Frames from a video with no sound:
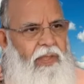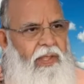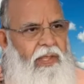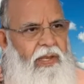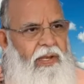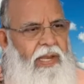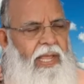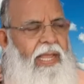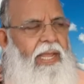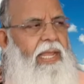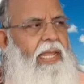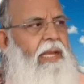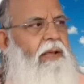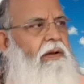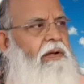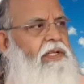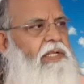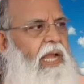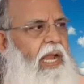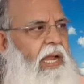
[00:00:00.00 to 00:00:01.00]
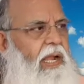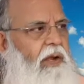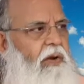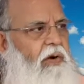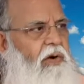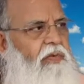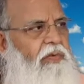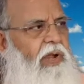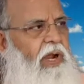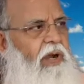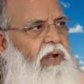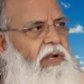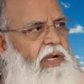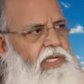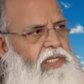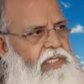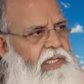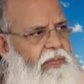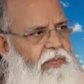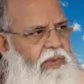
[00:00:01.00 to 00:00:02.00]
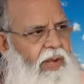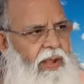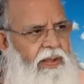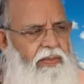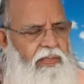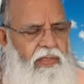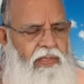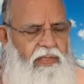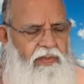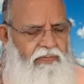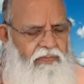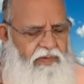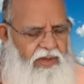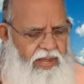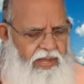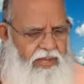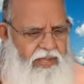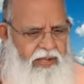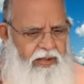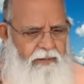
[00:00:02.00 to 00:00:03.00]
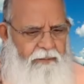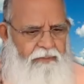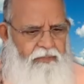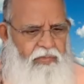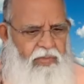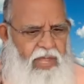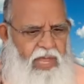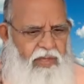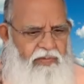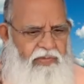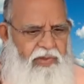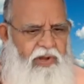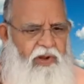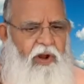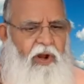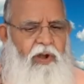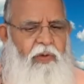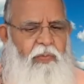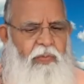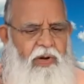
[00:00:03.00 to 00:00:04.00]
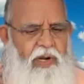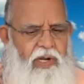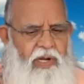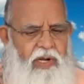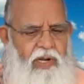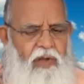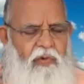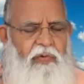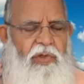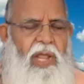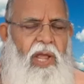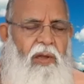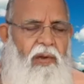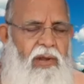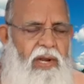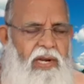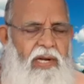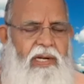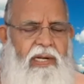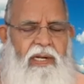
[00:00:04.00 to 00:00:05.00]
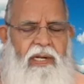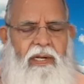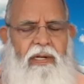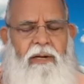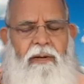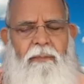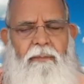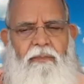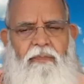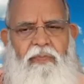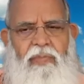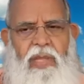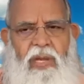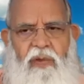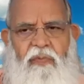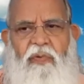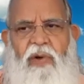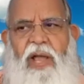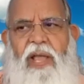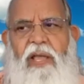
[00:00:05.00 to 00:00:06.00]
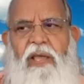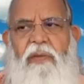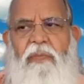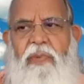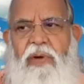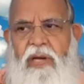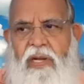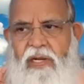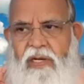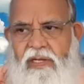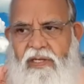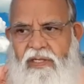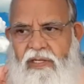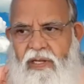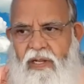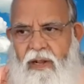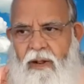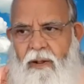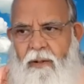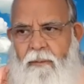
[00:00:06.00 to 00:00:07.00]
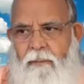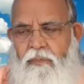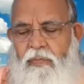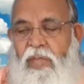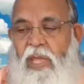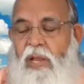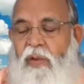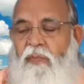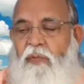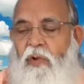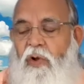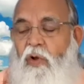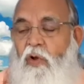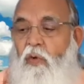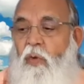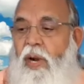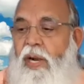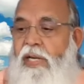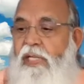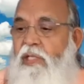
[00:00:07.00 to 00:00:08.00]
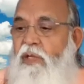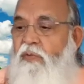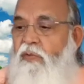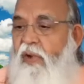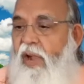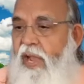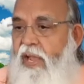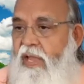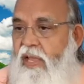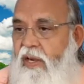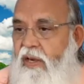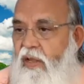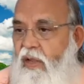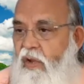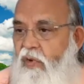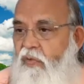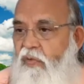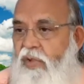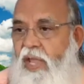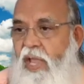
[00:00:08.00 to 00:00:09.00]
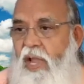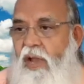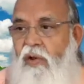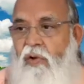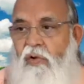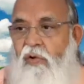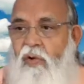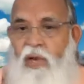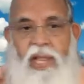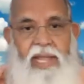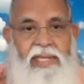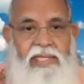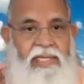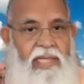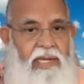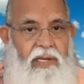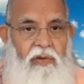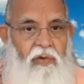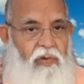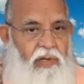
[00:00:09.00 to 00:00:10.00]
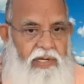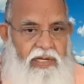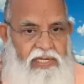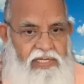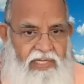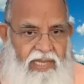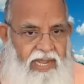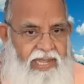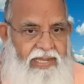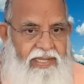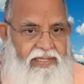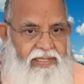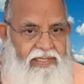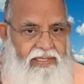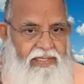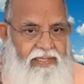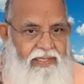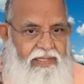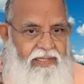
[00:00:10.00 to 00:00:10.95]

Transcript: Like in our childhood, we are touched sometime the fire and we got burnt, we have learned that a fire burns. Therefore, toward the fire, we have no likes and no dislikes.